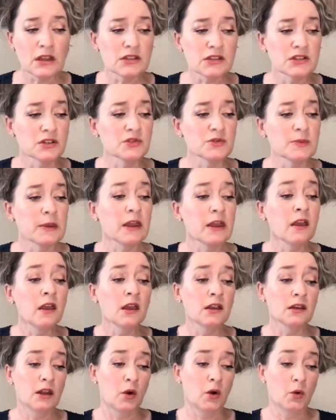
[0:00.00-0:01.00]
Excuse me.
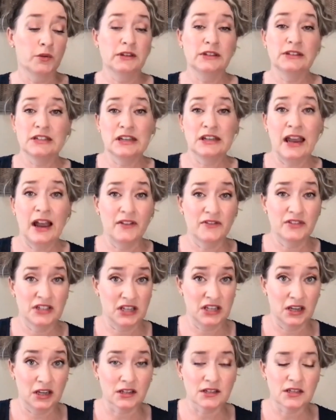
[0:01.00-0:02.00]
Not only did he have
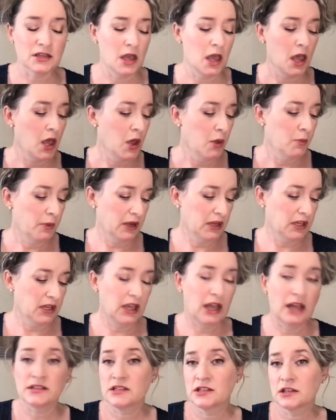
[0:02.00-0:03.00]
tics, but he
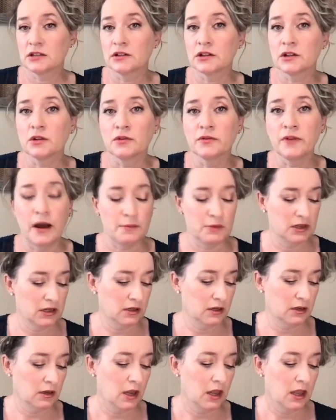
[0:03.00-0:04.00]
had cyclical
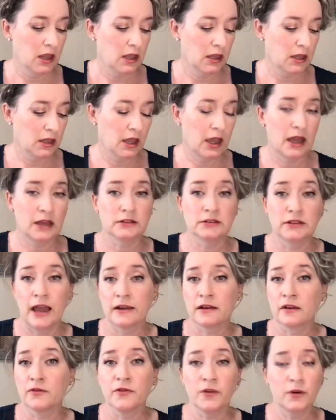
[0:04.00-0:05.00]
vomiting. He had
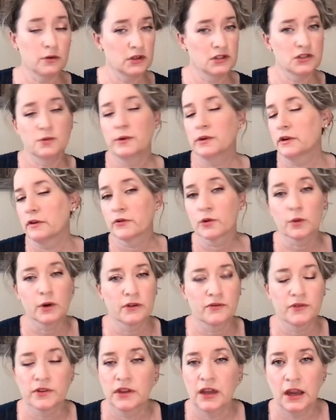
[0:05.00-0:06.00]
lack of focus. We never
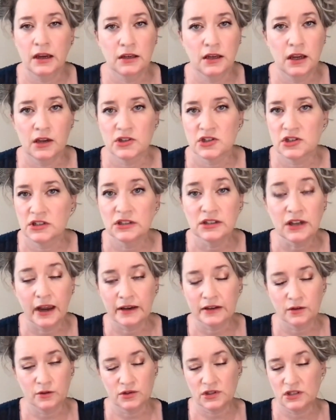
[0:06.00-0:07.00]
went for the ADHD
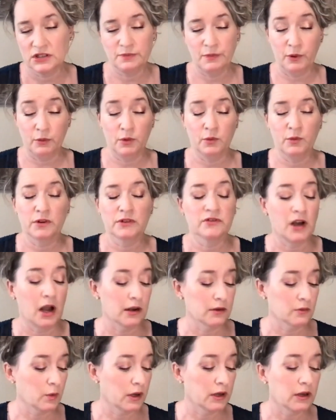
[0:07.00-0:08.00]
diagnosis, but we would have
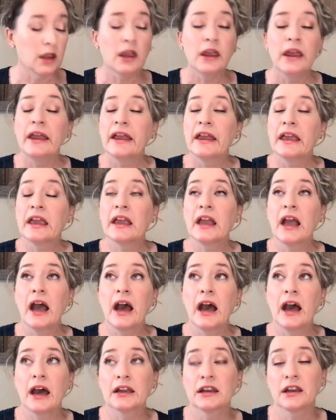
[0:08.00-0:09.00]
gotten one. He
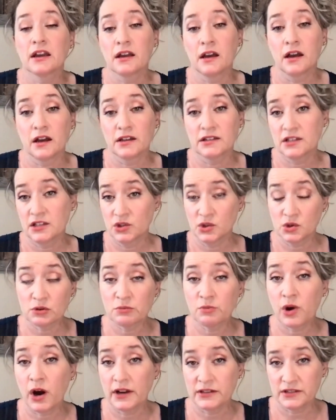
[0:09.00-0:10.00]
had a sensory
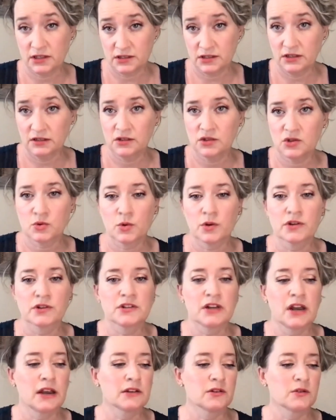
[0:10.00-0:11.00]
processing disorder
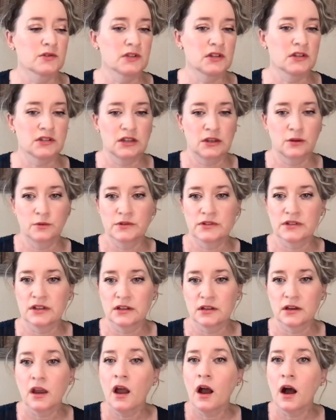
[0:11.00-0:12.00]
diagnosis. He was
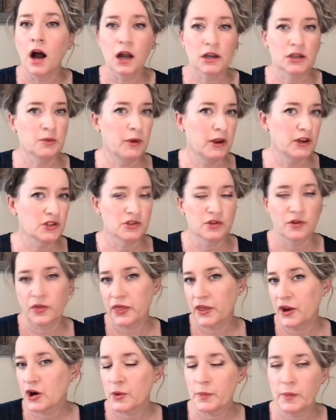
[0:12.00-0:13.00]
in occupational
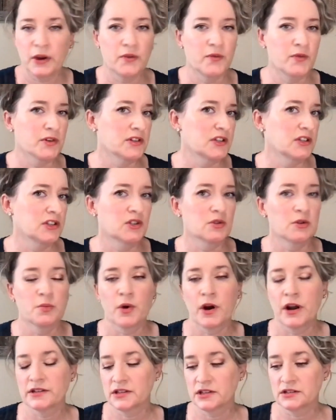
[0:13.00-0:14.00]
therapy for sensory
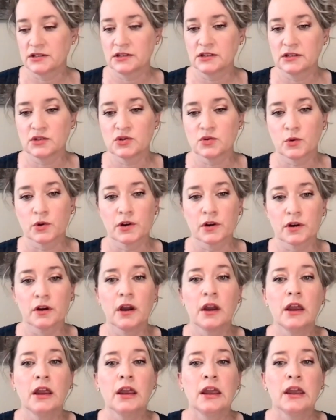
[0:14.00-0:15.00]
processing disorder.
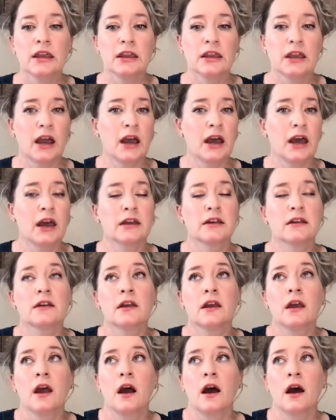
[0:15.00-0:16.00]
He had
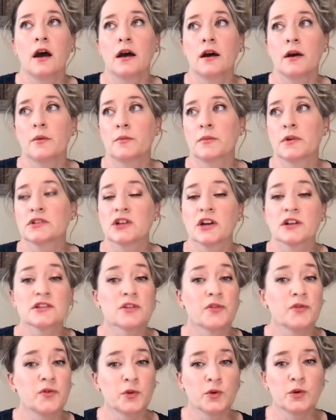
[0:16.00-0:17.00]
tons
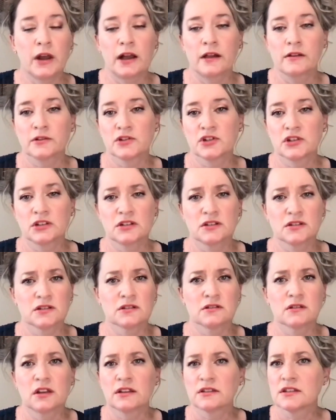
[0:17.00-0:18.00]
of food
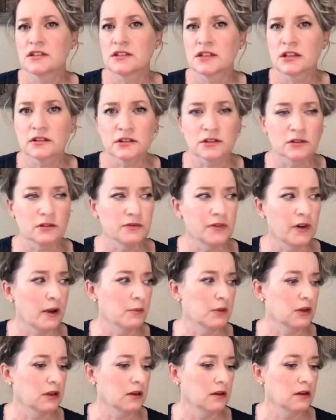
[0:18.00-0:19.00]
allergies. He had the cyclical
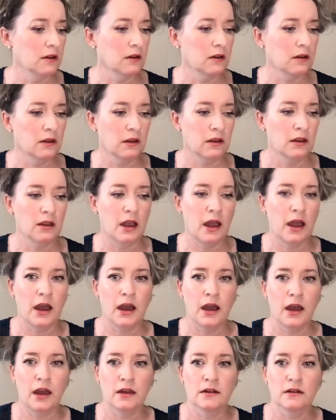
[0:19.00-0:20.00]
vomiting. He
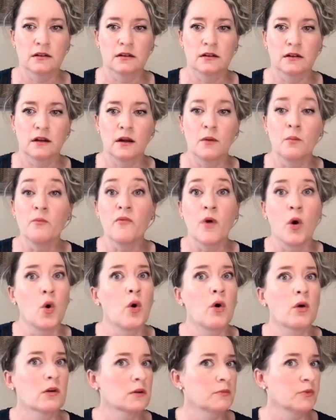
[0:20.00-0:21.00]
had
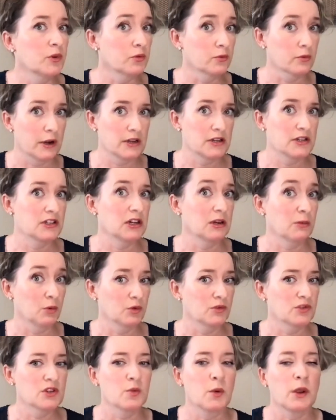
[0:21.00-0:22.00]
horrible raging
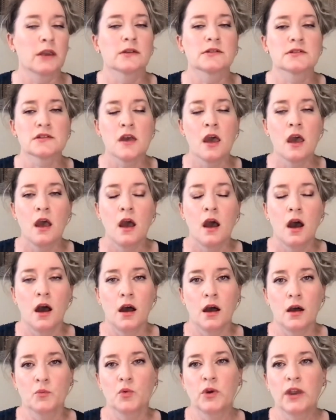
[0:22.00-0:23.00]
mood swings.
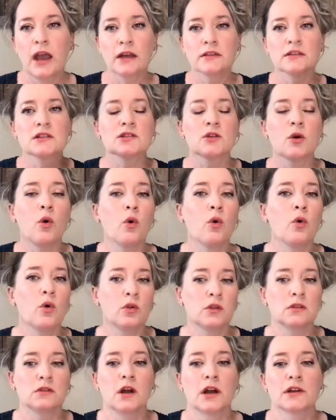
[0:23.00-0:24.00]
We had this
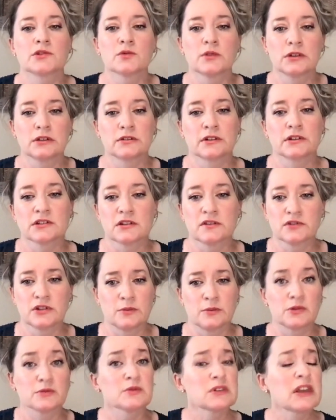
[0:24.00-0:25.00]
whole laundry list of
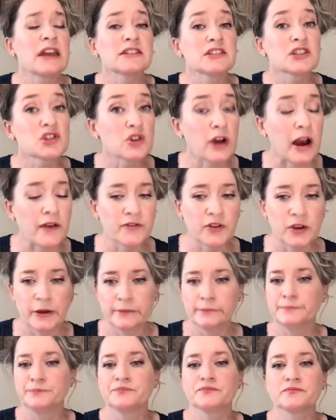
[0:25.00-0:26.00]
symptoms. He had dysgraphia.
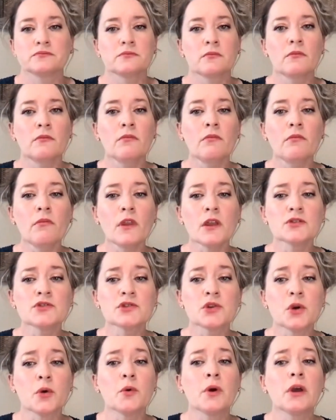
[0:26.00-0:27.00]

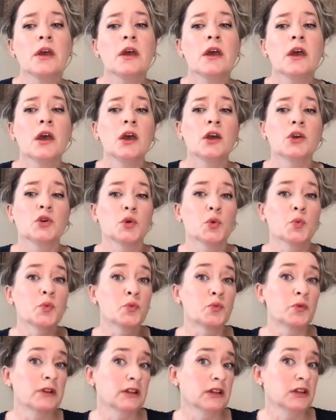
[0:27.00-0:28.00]
So, you know,
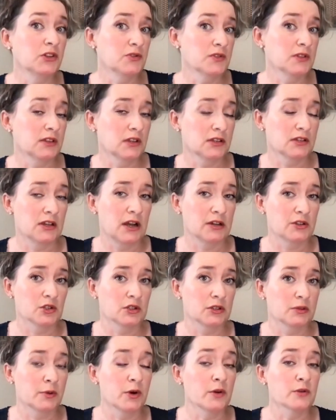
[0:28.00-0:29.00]
really using this
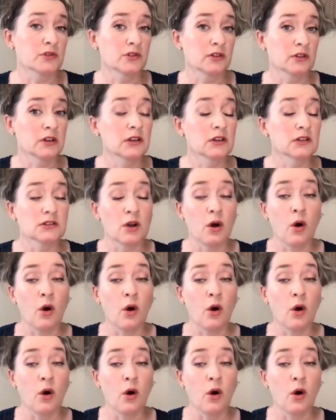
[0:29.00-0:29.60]
natural approach, looking at his